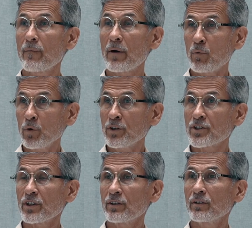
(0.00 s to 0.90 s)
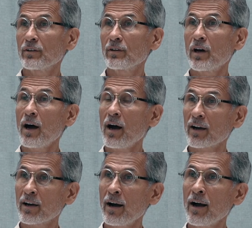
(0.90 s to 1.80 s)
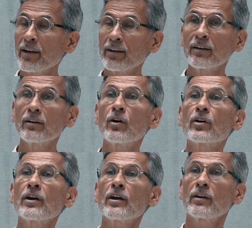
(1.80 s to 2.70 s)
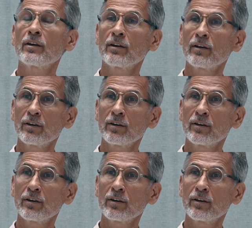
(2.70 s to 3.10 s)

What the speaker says: But what is it? Ah, Kali. Okay.